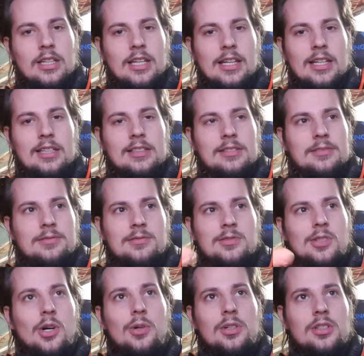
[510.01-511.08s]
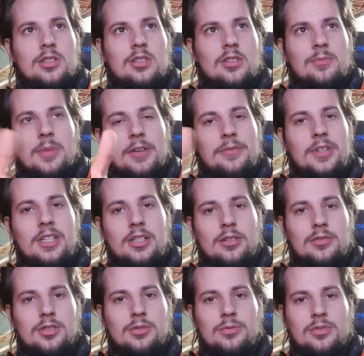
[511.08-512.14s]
get noticed of my videos.